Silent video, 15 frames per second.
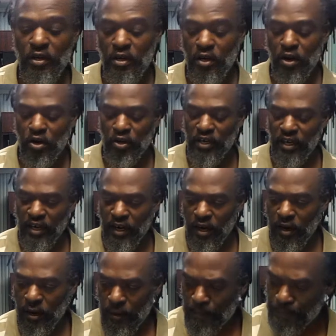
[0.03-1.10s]
Okay,
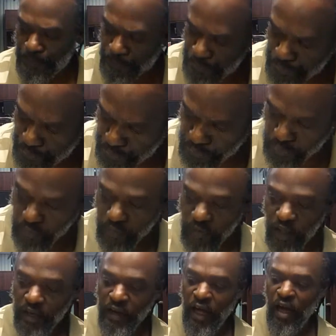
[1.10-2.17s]

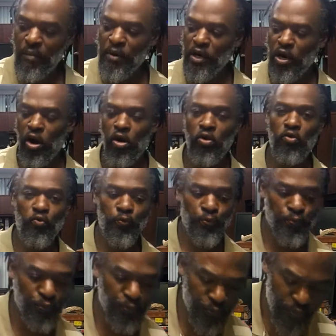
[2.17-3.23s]
now I'm gonna go
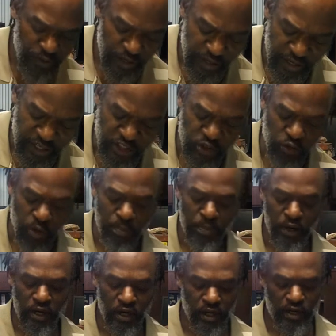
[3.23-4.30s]
into a
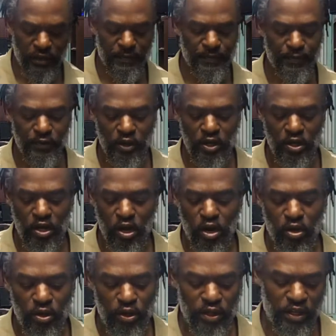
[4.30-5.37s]
book.
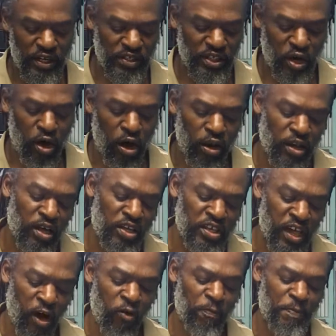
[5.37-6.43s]
It's called A
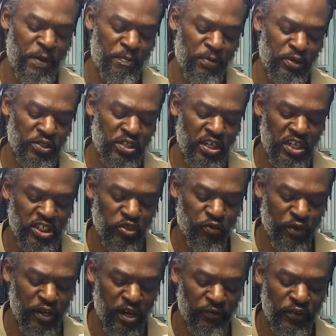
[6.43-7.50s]
Young People's
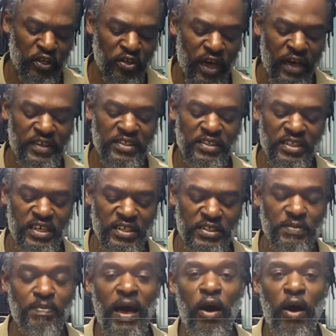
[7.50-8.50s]
History of the United States by